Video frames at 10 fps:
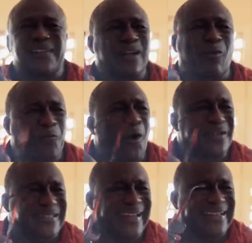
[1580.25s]
President Kufuor
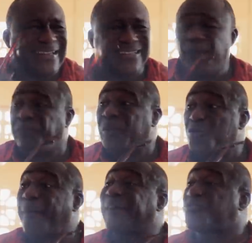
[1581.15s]
was saying, that
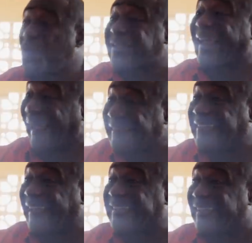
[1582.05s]
you must choose a
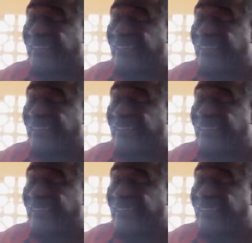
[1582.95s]
candidate